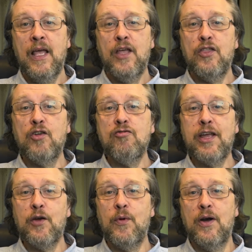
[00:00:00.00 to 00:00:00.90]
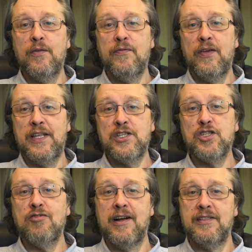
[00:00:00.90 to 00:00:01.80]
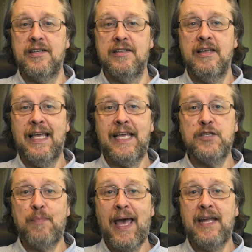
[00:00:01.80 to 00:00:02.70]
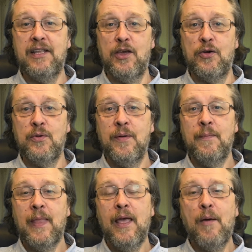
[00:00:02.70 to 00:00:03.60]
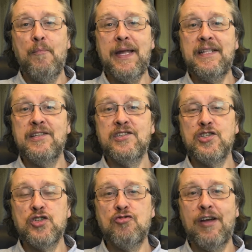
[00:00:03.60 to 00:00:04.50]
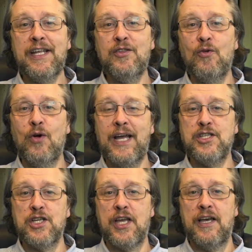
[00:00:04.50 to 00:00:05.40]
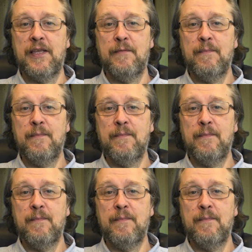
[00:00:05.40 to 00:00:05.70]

The Greek word for instructed is paideuo, meaning to train or educate.